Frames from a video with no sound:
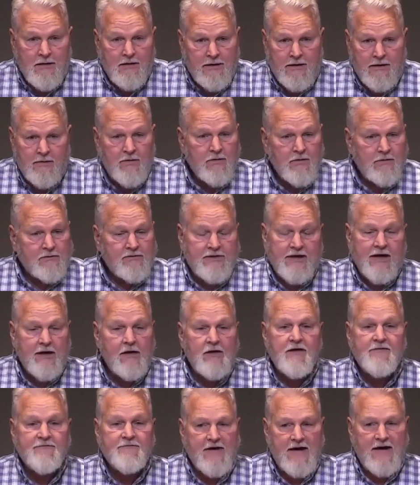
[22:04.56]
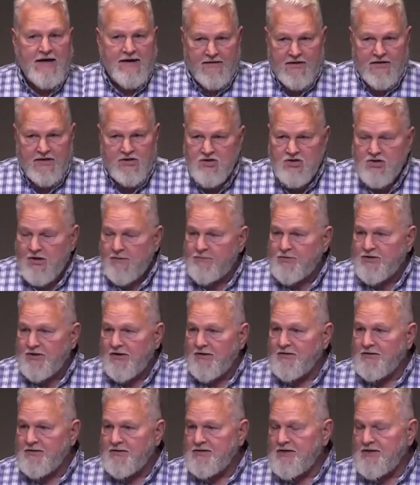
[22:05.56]
they were terrified of the
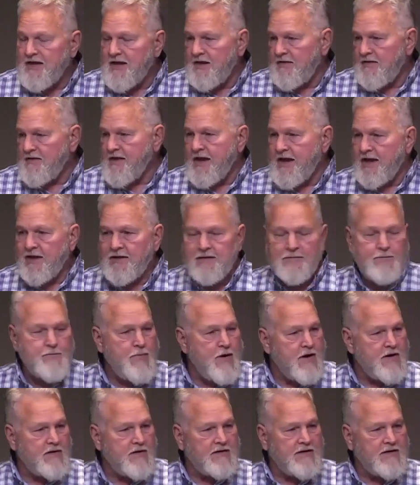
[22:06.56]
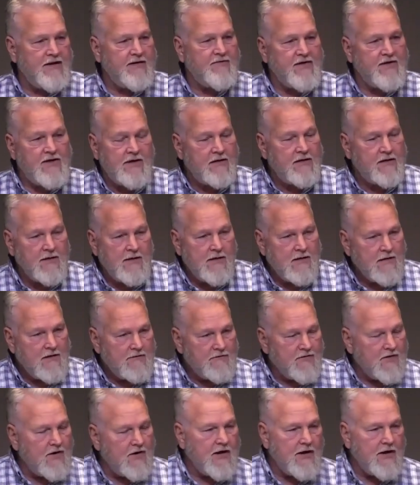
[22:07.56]
Egyptians. They had been living
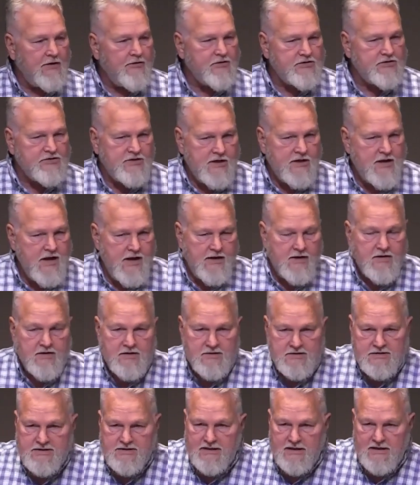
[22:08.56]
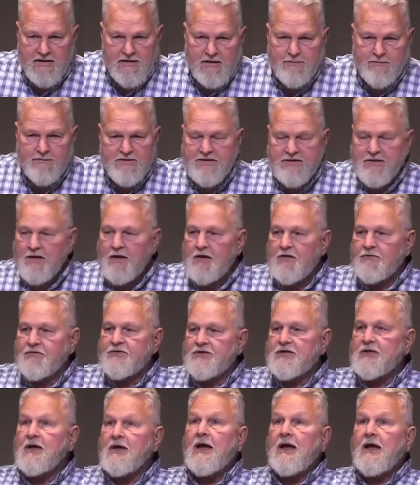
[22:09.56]
for hundreds of years, seeing
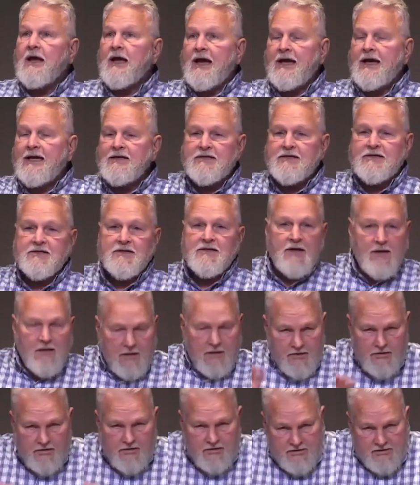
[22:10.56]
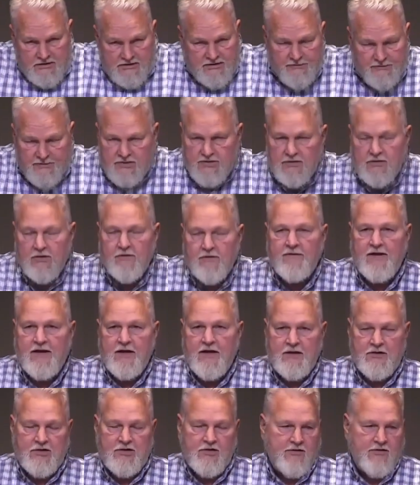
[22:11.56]
themselves as
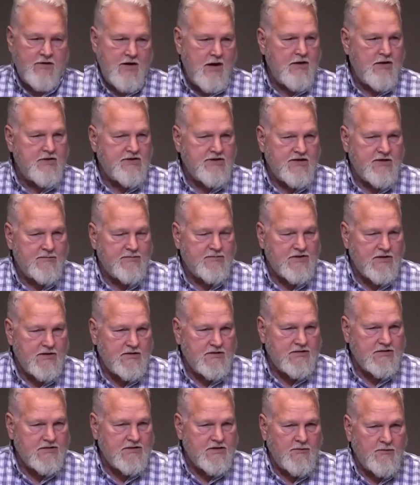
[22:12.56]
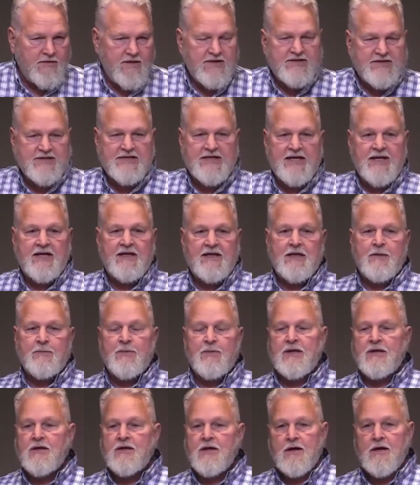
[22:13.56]
subservient to the Egyptians. So seeing
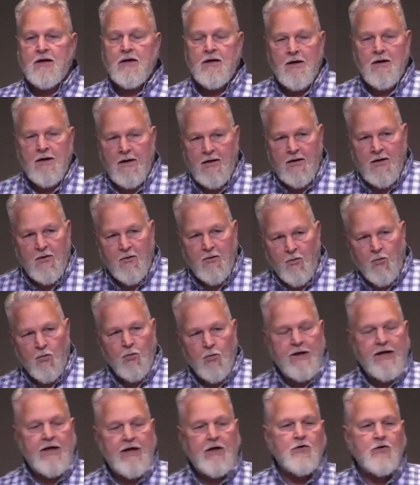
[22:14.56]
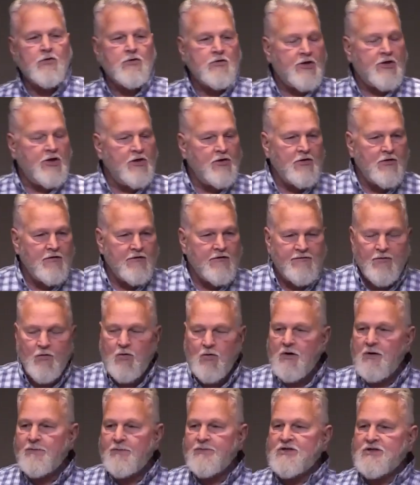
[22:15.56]
them in their regal
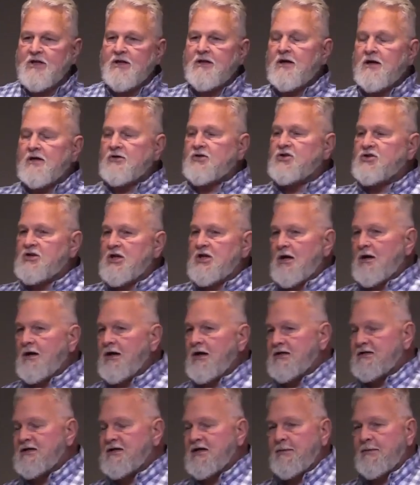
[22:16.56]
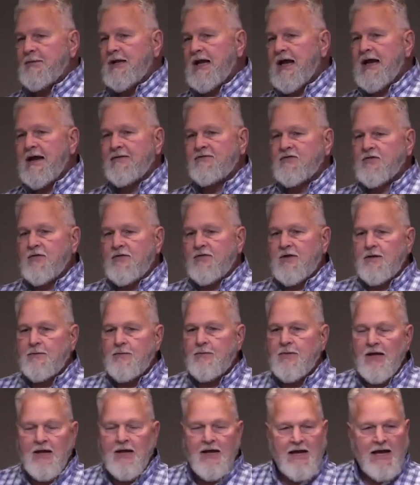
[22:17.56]
uniforms and their chariots coming after
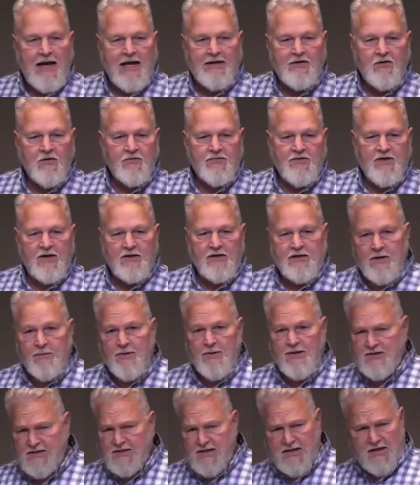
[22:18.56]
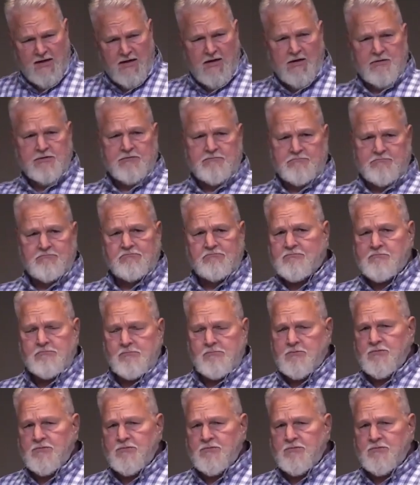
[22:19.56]
them, I don't think they would have said, I'll